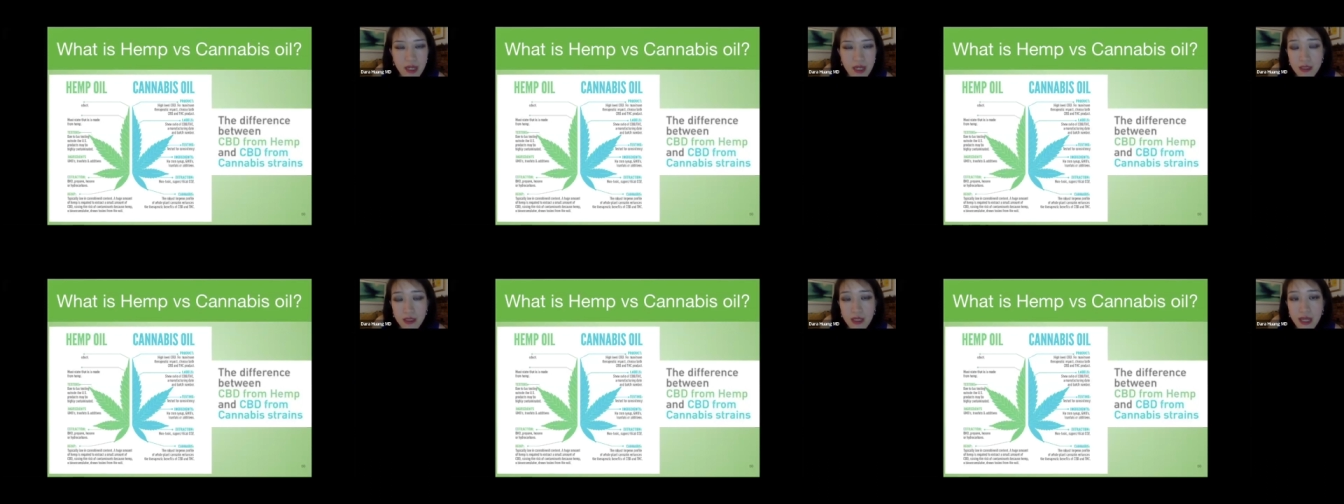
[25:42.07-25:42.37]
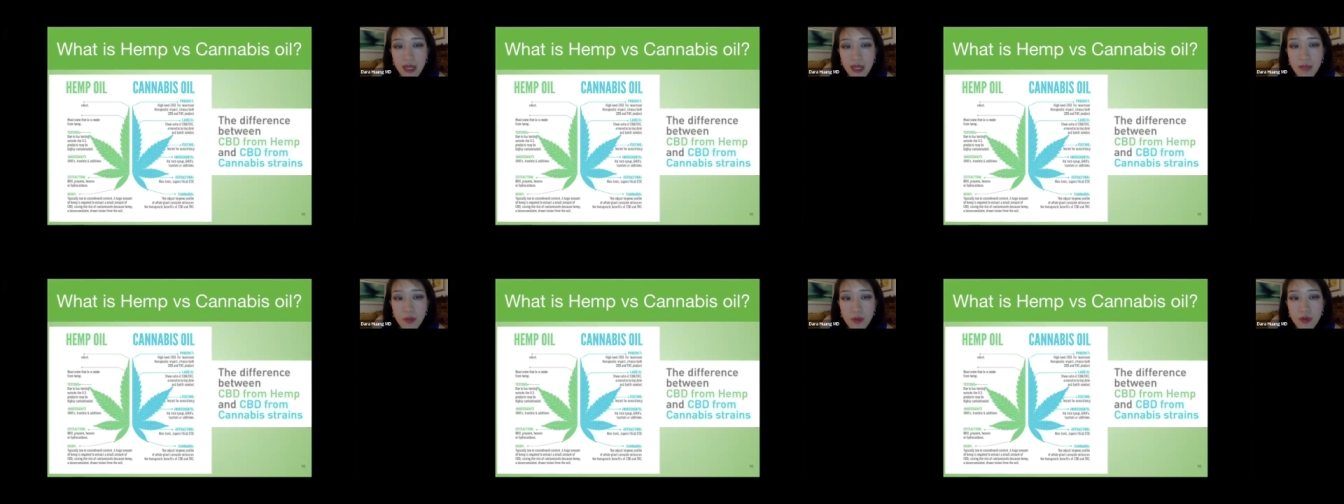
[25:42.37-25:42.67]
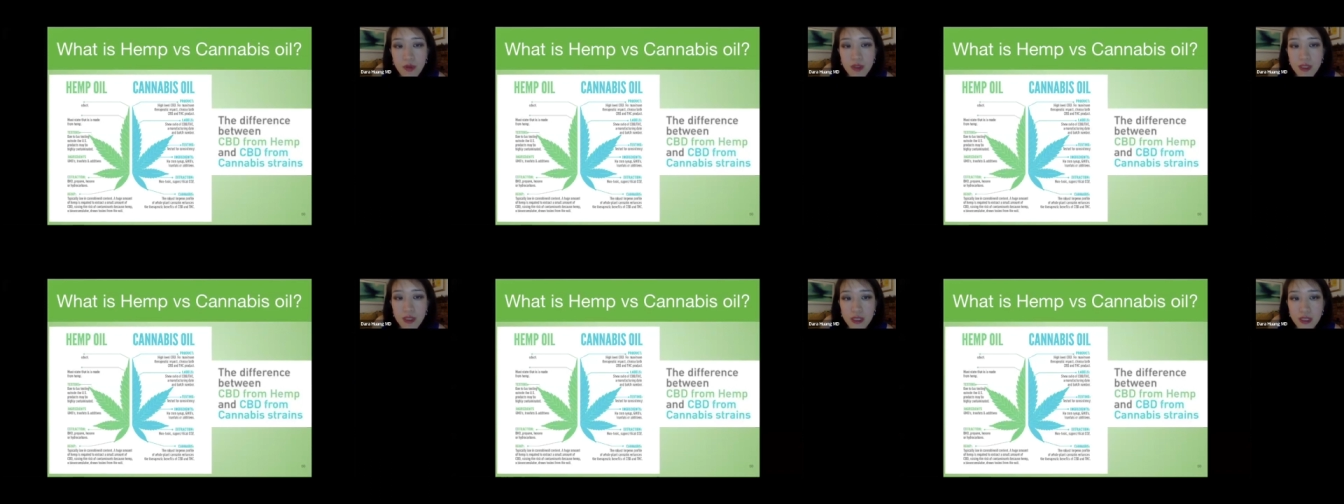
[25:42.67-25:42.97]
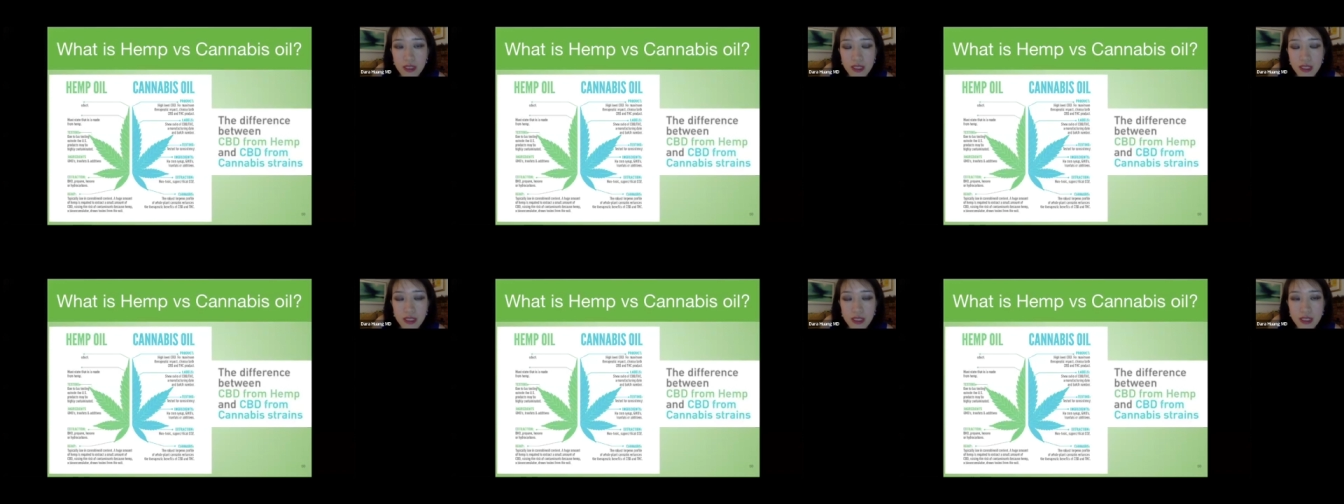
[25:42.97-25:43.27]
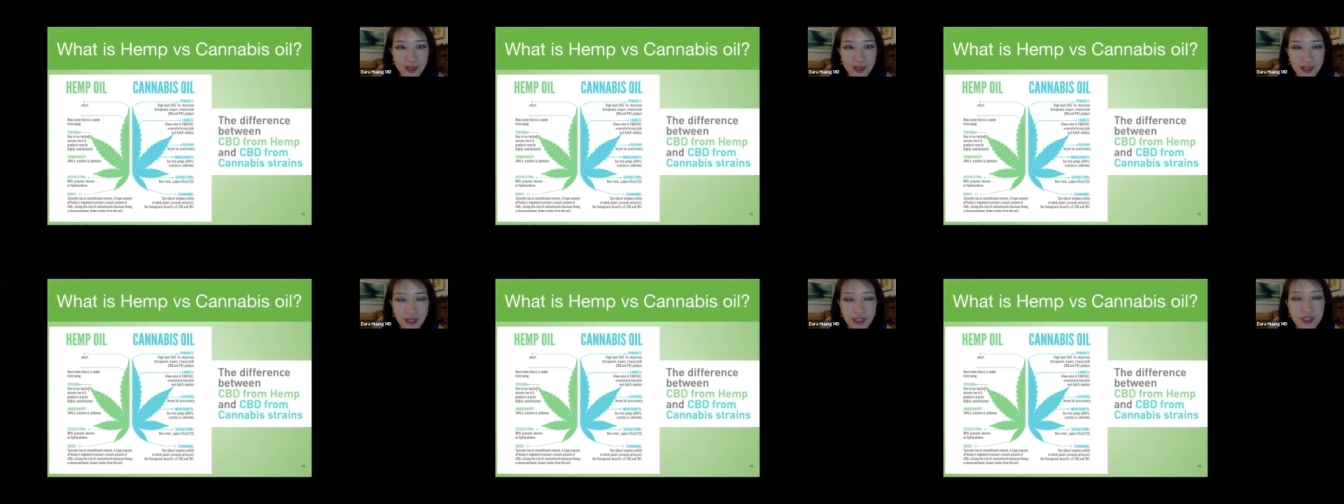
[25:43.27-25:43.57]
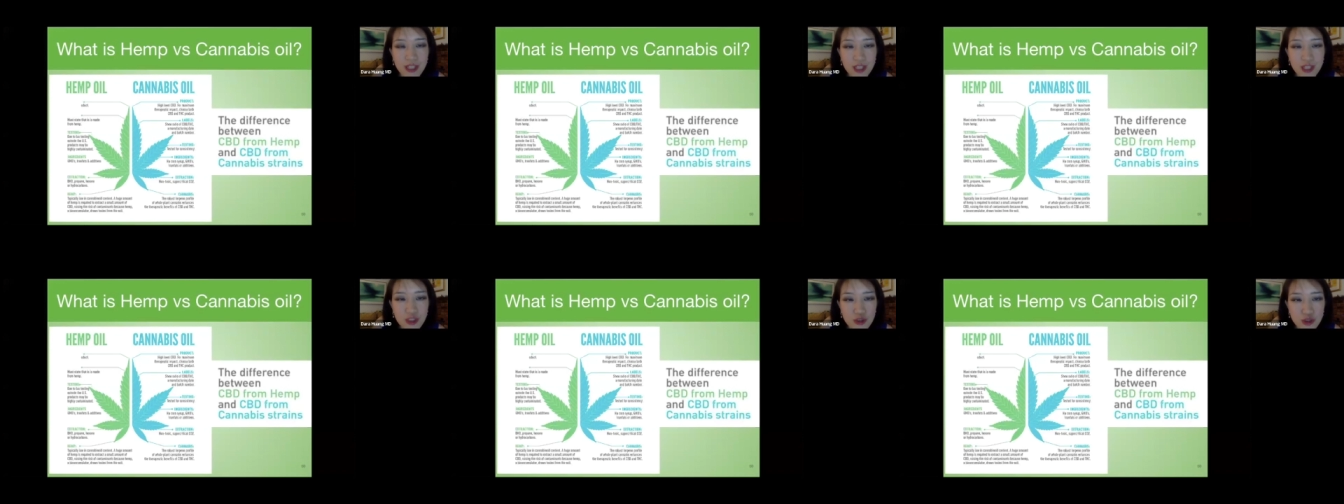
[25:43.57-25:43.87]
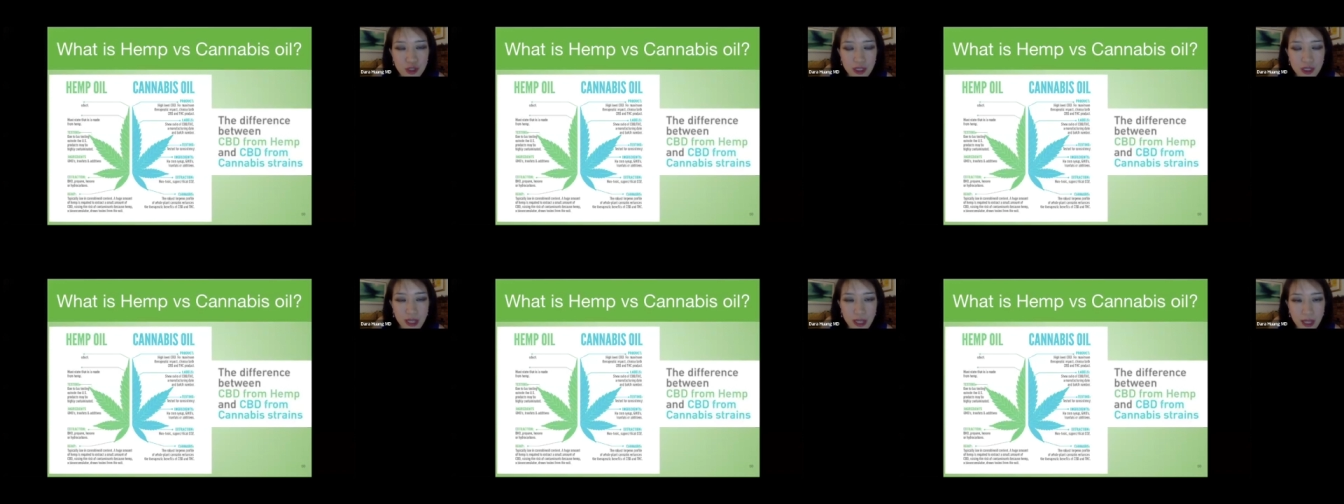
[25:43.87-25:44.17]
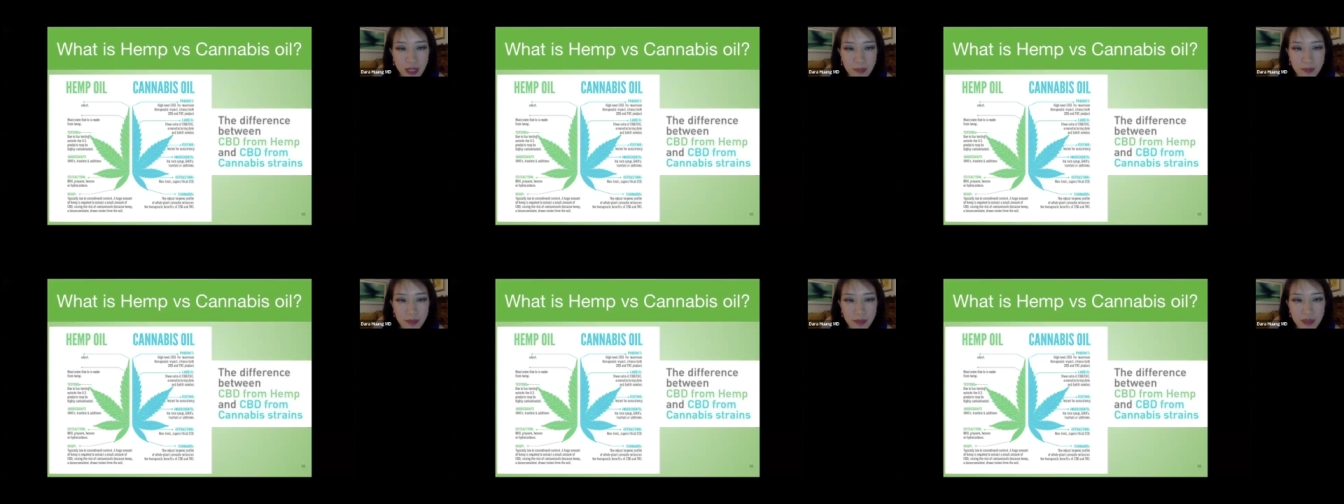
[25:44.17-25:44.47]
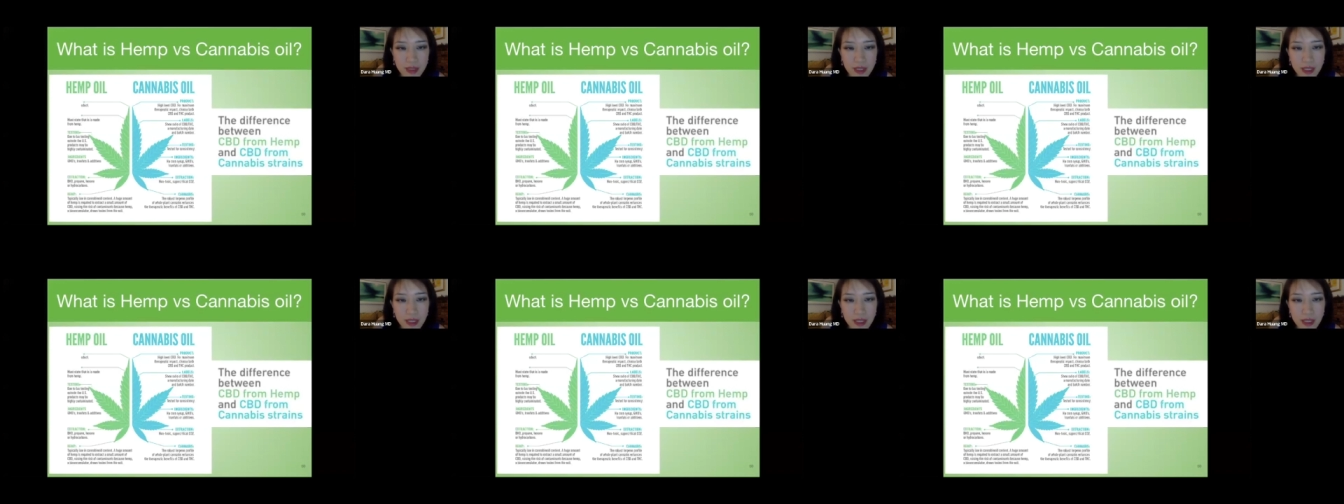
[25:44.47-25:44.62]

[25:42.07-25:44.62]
The hemp oil is the industrial hemp.